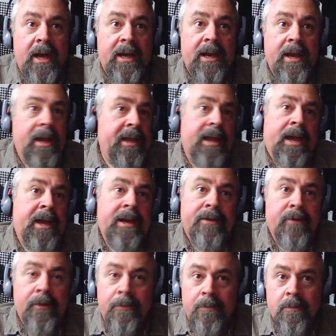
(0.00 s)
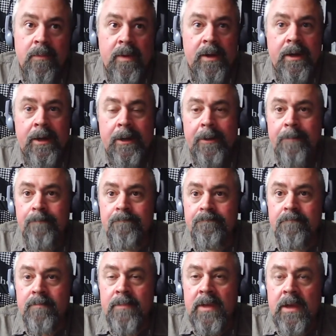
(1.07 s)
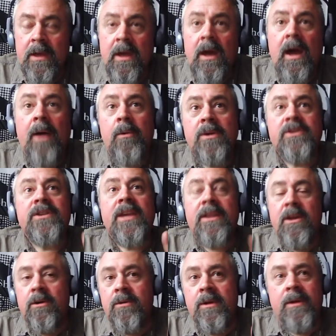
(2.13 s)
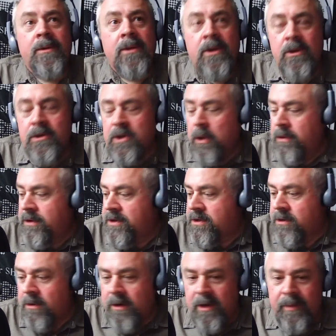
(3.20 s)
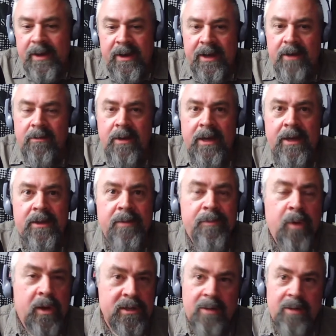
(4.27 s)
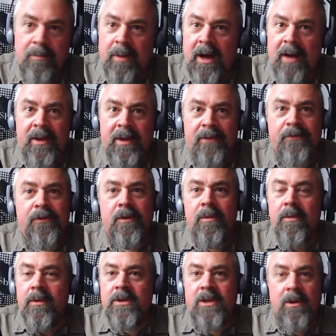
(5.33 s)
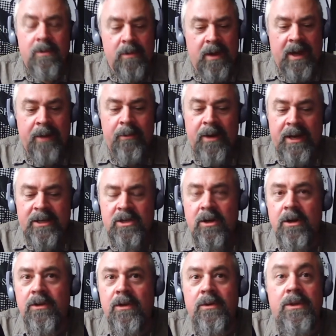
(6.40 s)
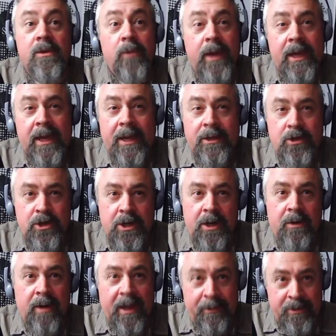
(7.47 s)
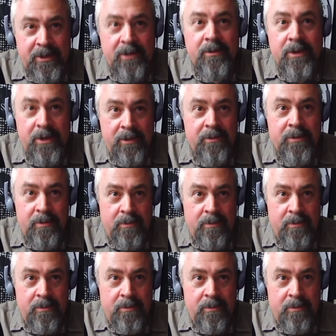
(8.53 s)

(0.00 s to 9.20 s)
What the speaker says: yeah, I never, I will say though, you told the story about how the Boston bombing when I started doing the weekend show, I would do what you